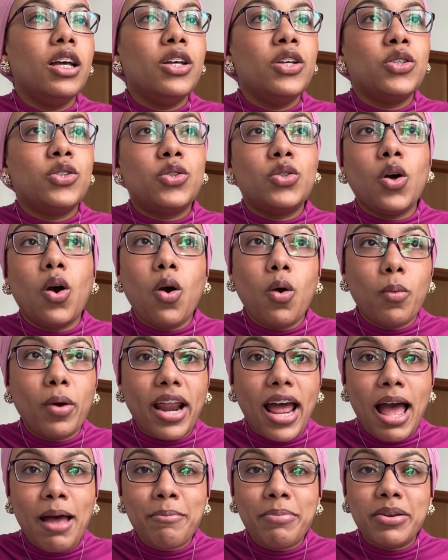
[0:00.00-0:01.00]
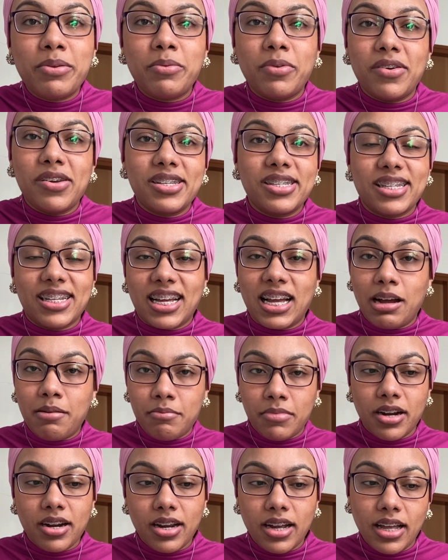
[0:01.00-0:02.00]
So what happened was,
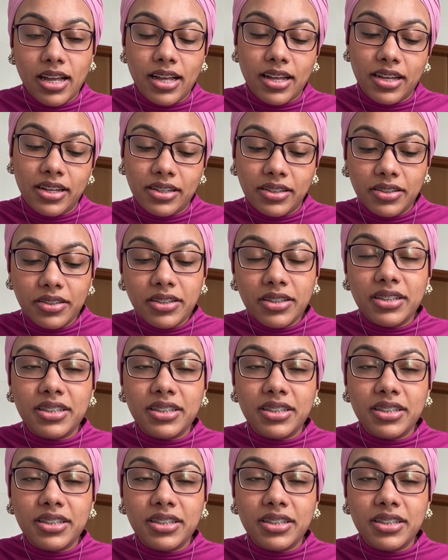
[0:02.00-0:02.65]
Camara,